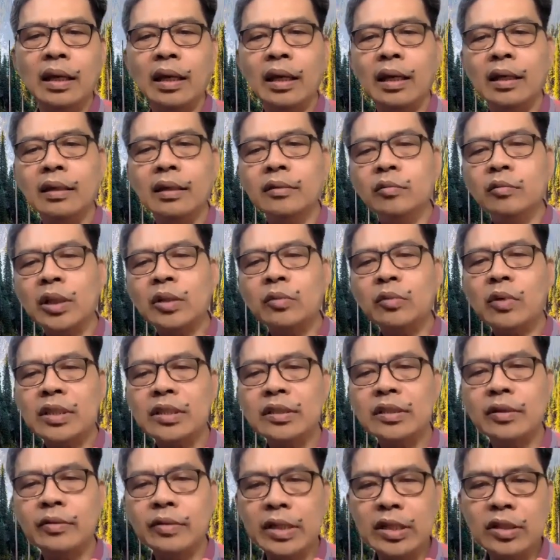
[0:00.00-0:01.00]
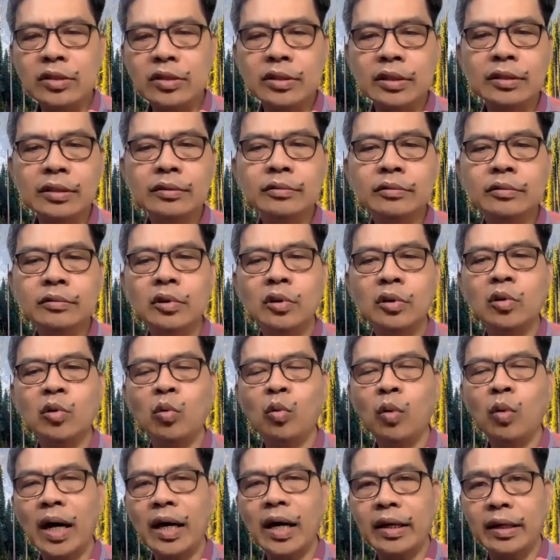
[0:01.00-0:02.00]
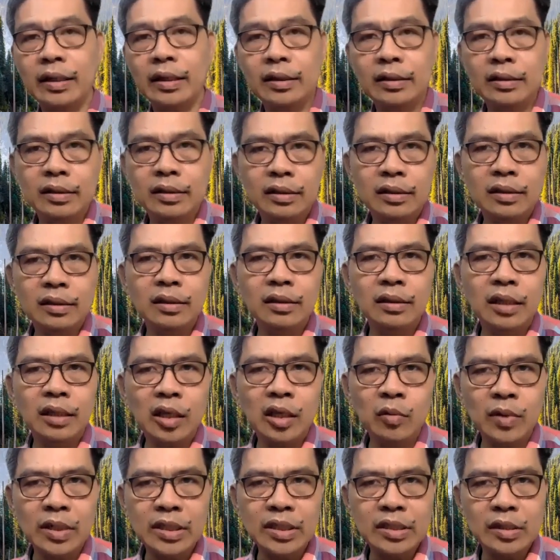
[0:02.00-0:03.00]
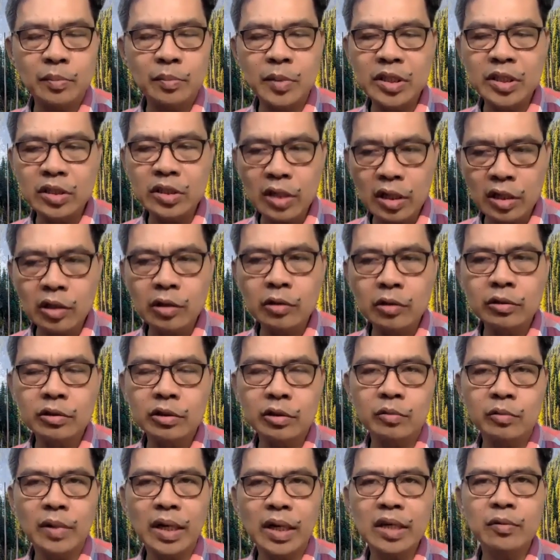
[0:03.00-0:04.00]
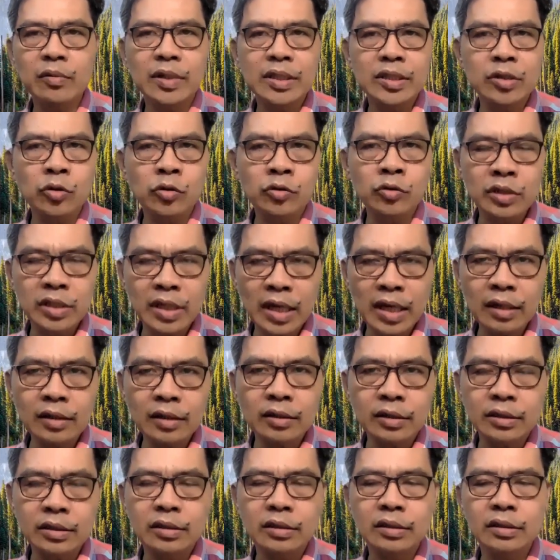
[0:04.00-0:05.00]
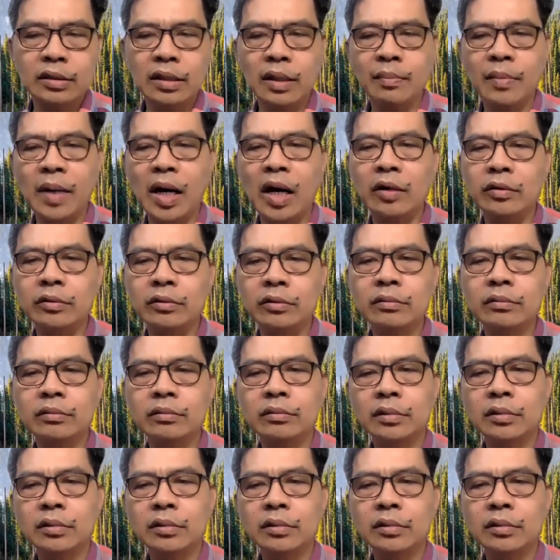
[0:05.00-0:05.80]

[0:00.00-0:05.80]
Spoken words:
And what was the reason why he was a persecutor, why he was so zealous about